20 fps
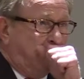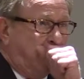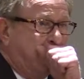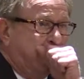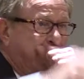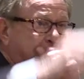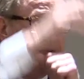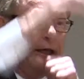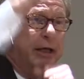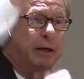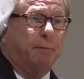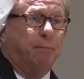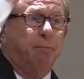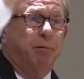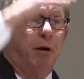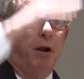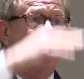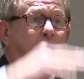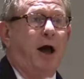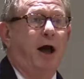It
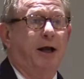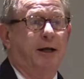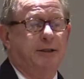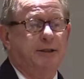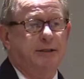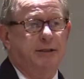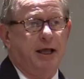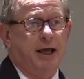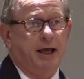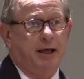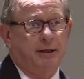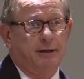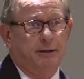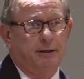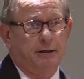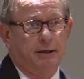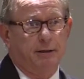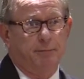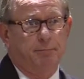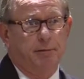blocks that
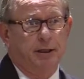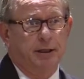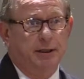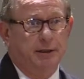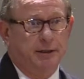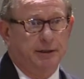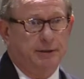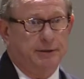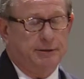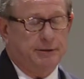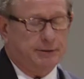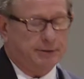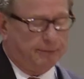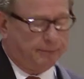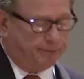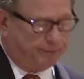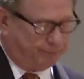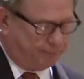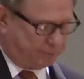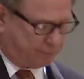abundance.
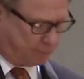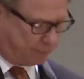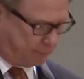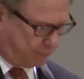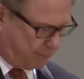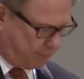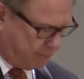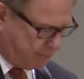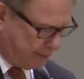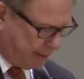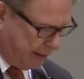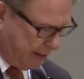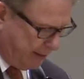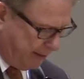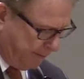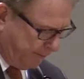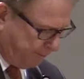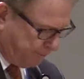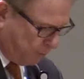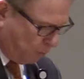
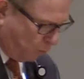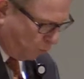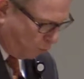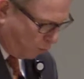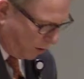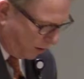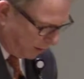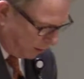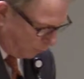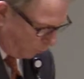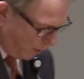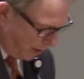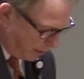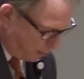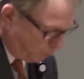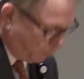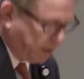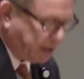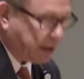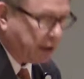One of the
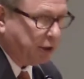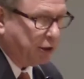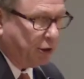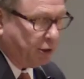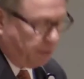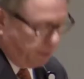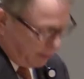ways we can do